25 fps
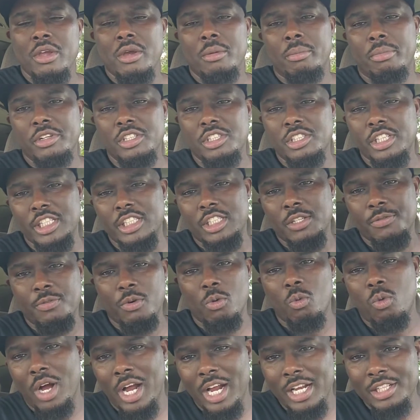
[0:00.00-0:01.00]
Appreciate you
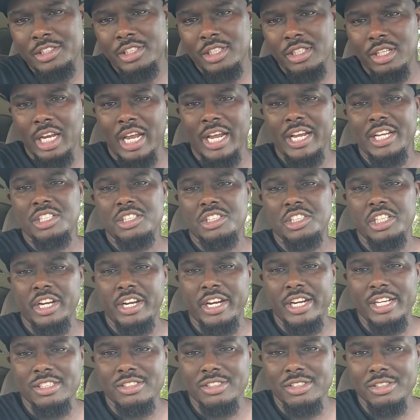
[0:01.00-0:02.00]
for watching. Like,
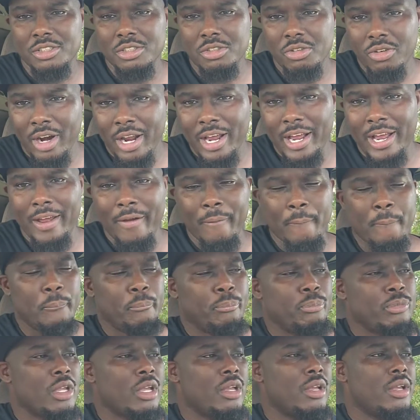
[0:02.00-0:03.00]
share, and subscribe.
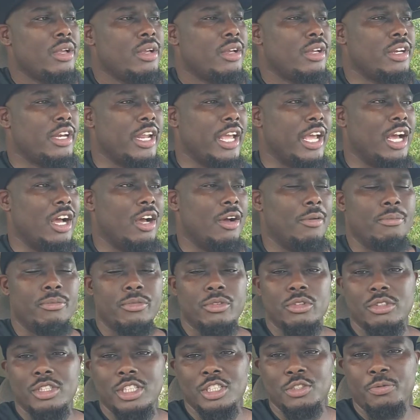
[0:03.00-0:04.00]
Now,
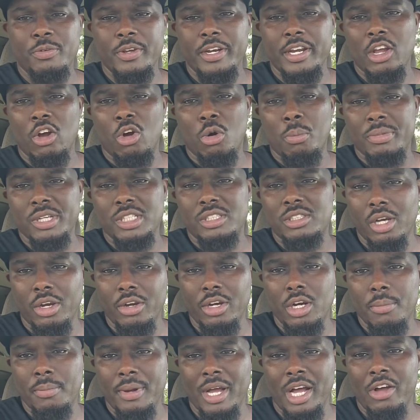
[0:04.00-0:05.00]
this video I'm gonna be
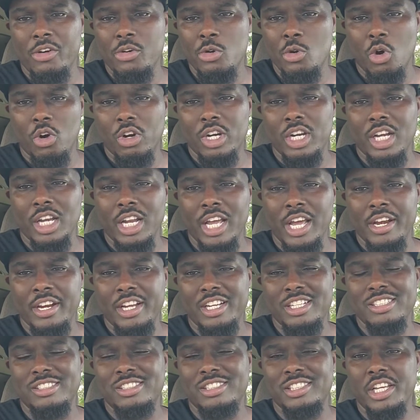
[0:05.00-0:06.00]
talking about North Carolina
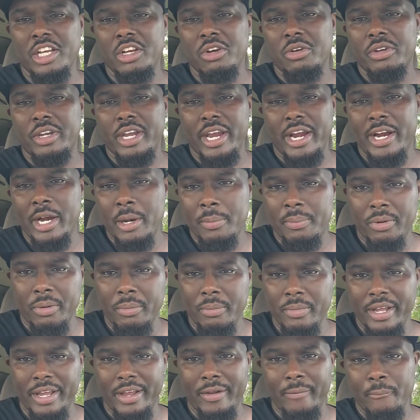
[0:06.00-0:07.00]
concealed carry
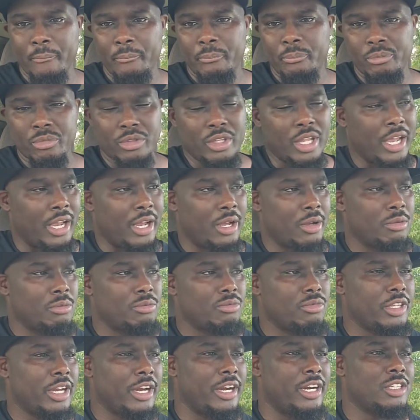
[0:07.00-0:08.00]
permit. Now,
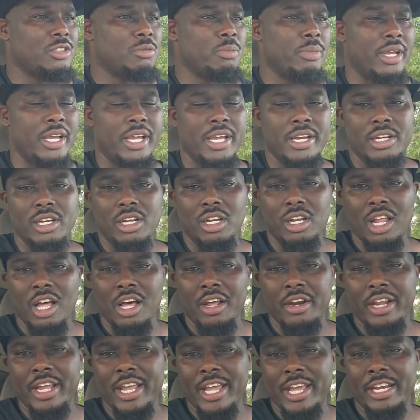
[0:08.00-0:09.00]
there's been a
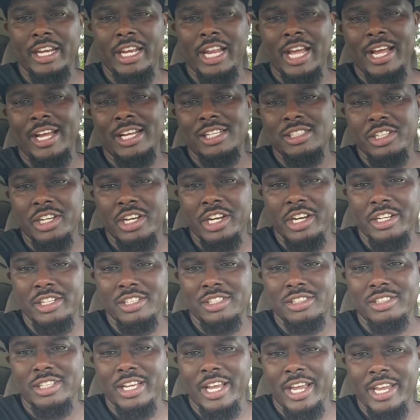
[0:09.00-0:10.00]
lot of headlines here in the
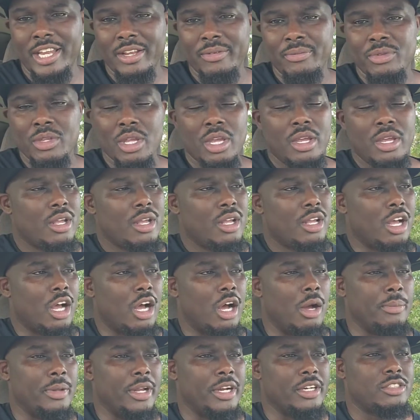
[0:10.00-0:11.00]
state.
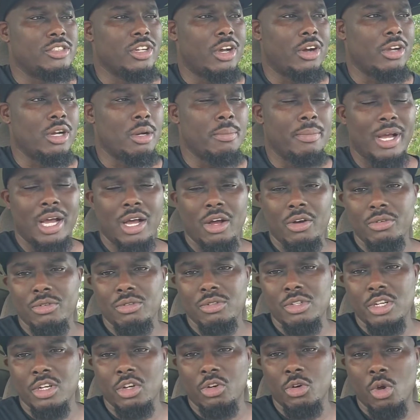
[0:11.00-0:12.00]
Um, they're talking about,
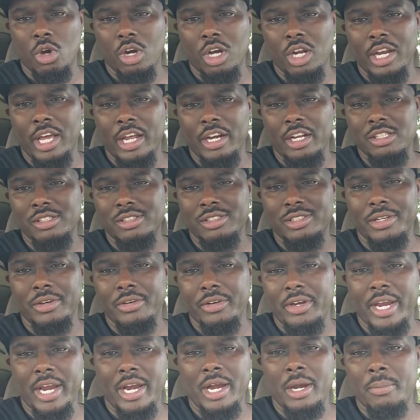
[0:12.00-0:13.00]
you know, North Carolina
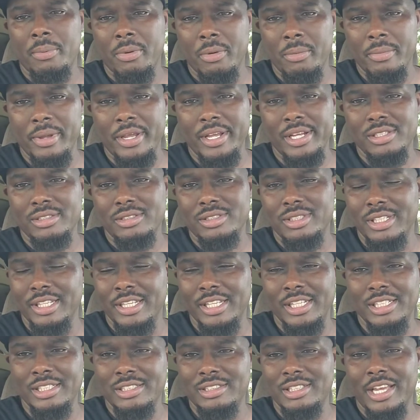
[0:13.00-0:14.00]
concealed carry permits
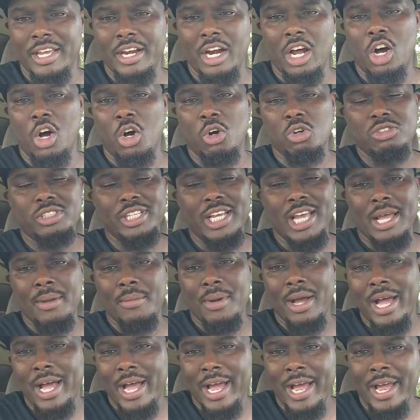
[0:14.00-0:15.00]
is at an all-time
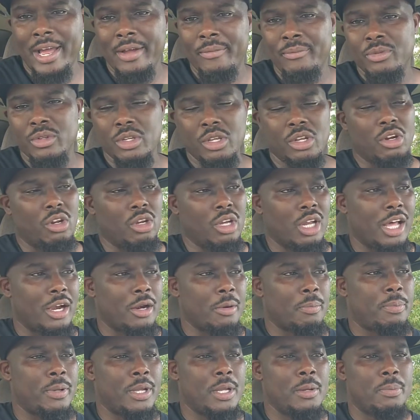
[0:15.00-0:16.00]
high. You know, a lot
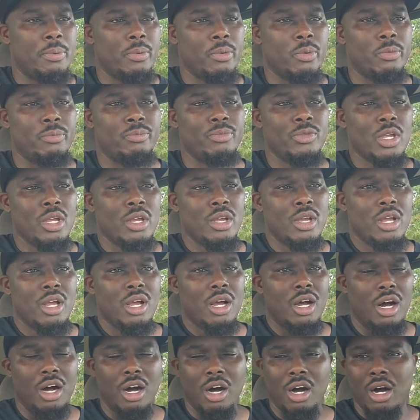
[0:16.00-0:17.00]
of people
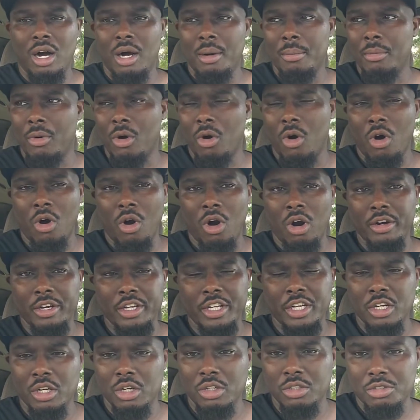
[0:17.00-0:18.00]
um, are,
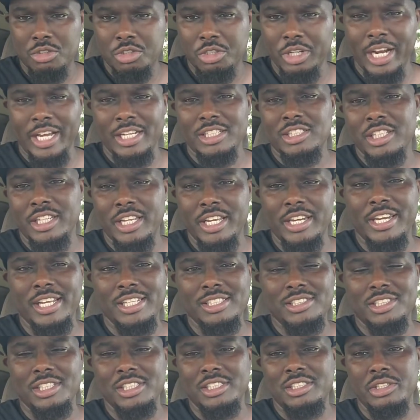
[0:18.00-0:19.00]
you know, trying to get their
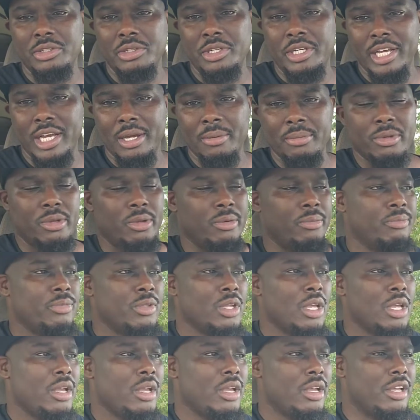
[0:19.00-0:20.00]
CCW.
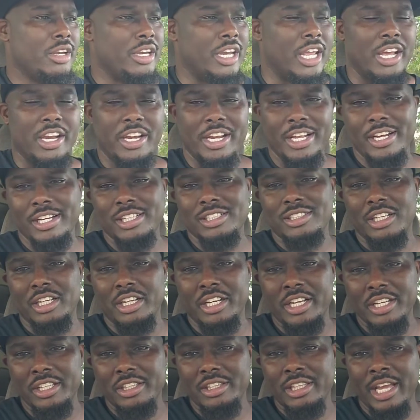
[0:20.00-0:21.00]
Now, that is a
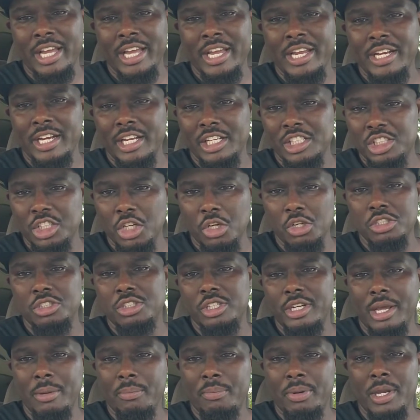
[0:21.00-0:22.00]
good thing that shows
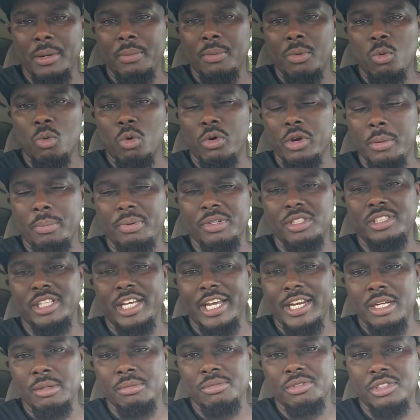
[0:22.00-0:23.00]
you that people want to
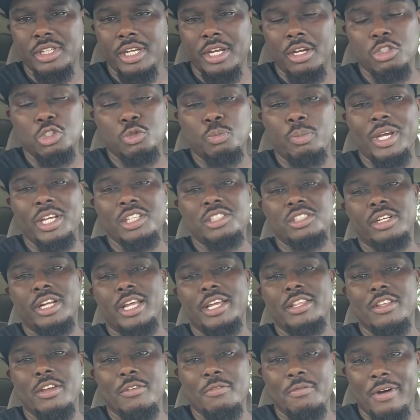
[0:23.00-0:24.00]
protect themselves, especially
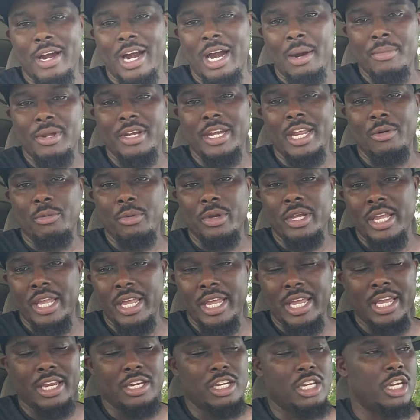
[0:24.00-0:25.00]
in the environment that
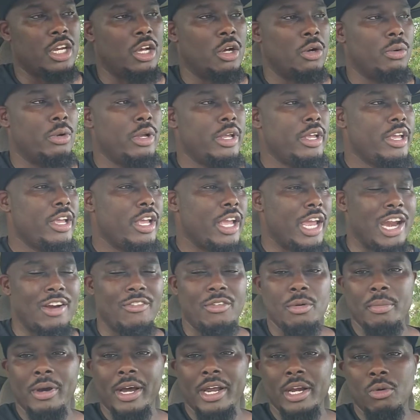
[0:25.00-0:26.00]
we're in. You know,
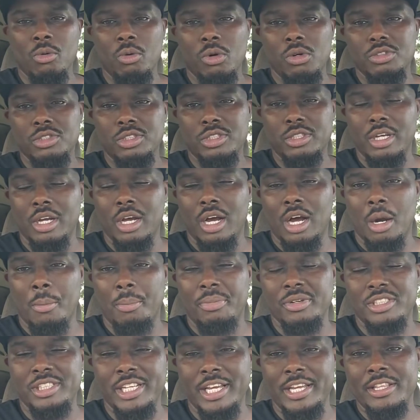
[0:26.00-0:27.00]
everybody wants to um,
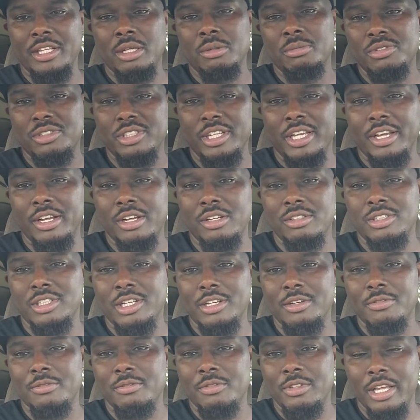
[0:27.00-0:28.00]
protect themselves,
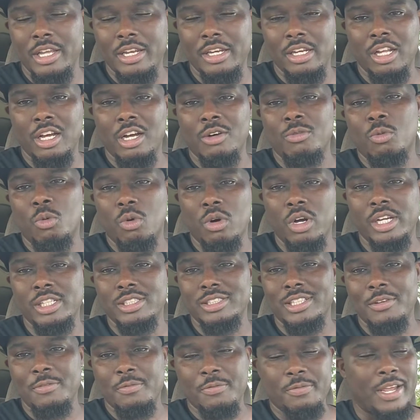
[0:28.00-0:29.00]
they, they loved
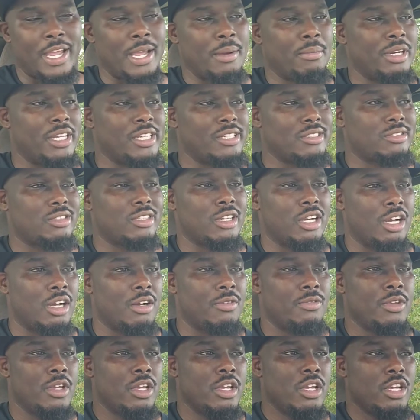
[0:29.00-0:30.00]
ones, their family and
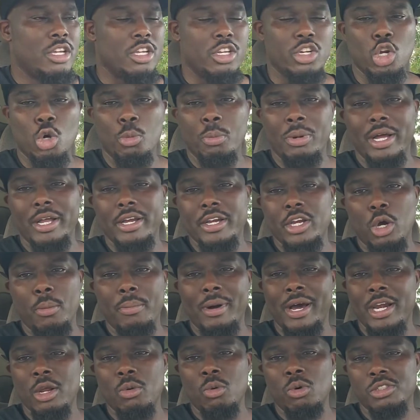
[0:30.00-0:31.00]
stuff. Nobody,
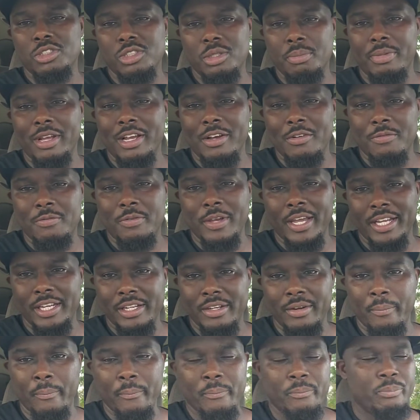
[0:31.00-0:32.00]
nobody wants to be a
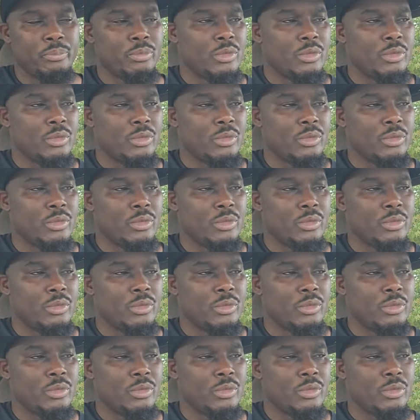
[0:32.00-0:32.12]
victim.